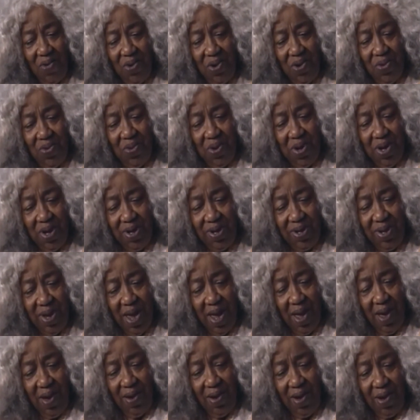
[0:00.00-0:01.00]
We went
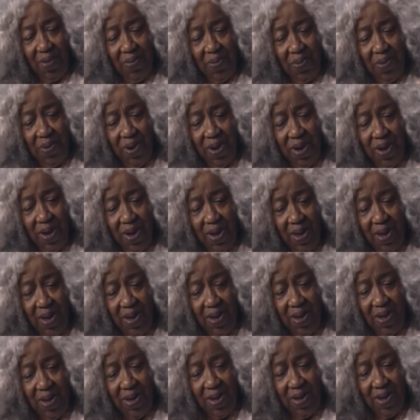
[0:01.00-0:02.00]
down La
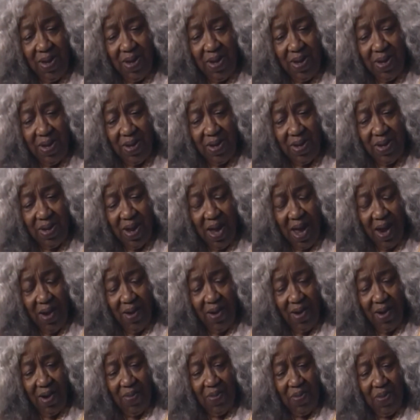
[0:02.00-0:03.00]
Brea,
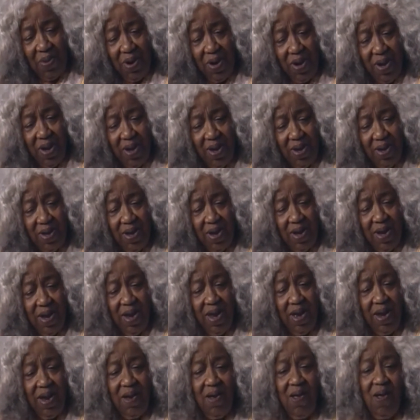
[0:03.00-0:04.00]
got on La Brea, and
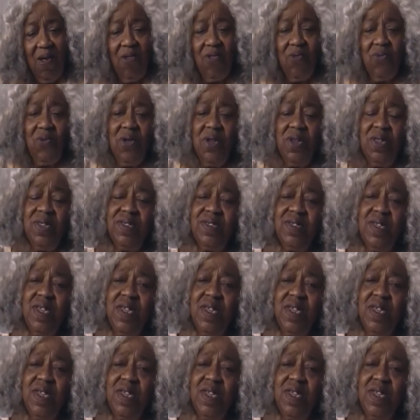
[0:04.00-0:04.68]
then headed all the way to